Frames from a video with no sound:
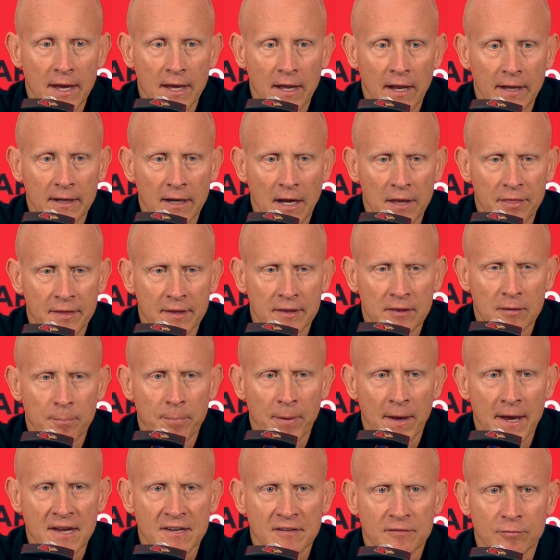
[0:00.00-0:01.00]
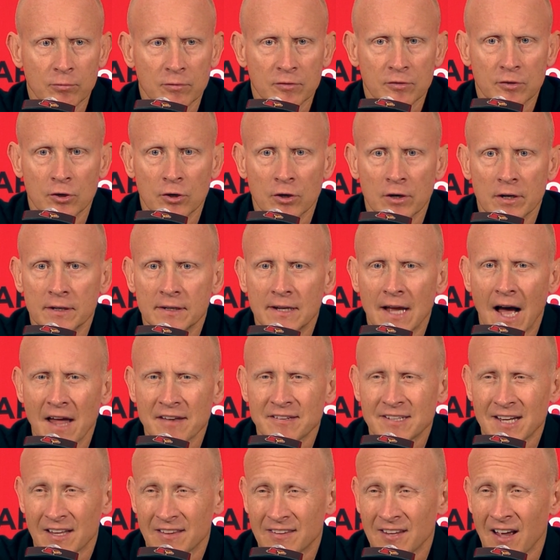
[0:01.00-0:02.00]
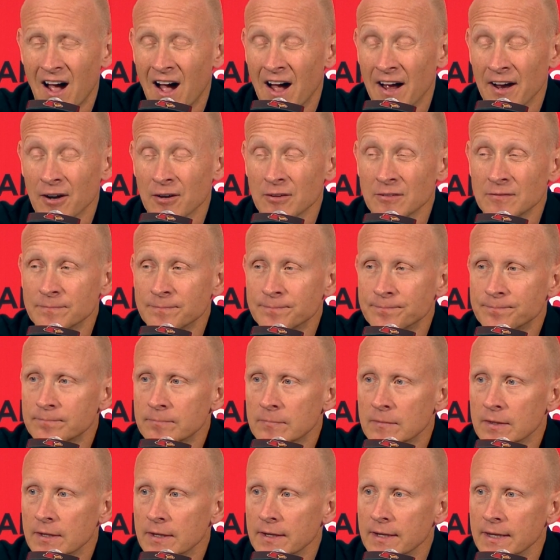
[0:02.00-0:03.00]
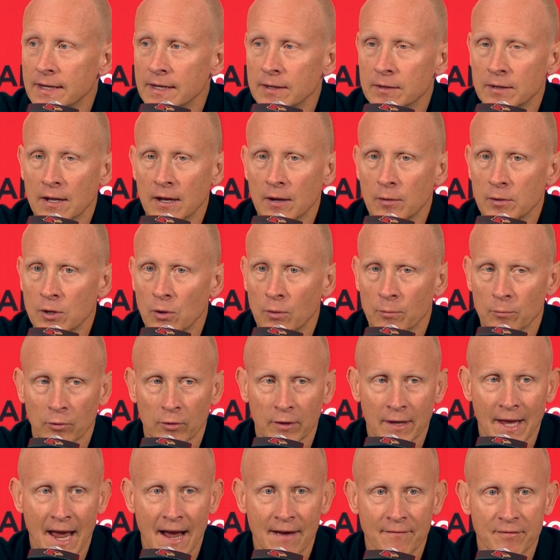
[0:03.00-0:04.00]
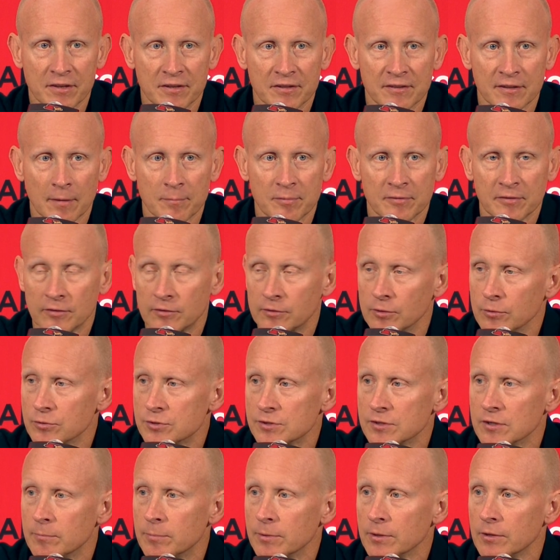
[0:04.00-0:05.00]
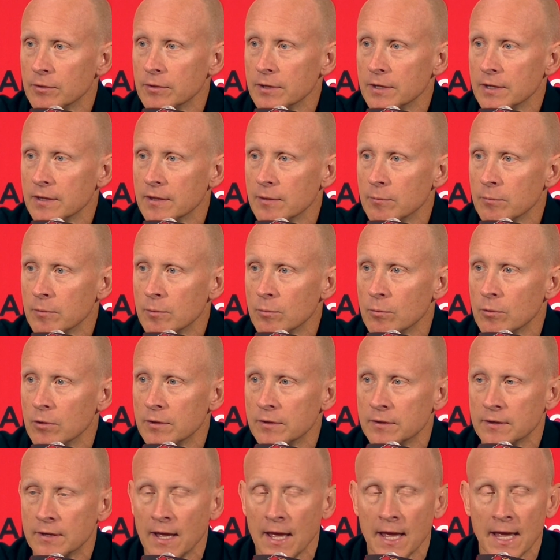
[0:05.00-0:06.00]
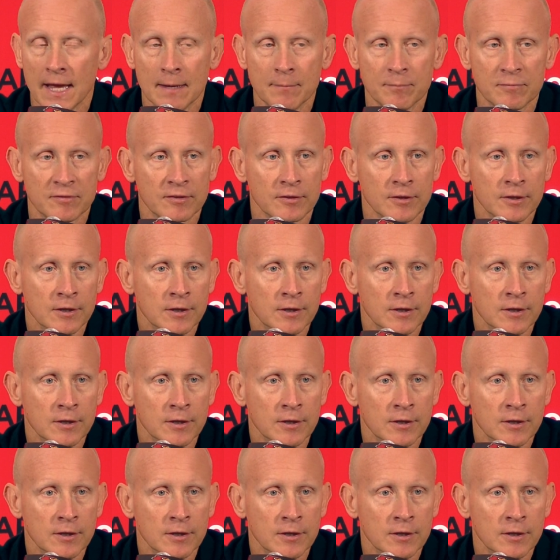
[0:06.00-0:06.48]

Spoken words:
I think the pace was good. Guys got tired, and we don't really have the substitution ability that we would in games.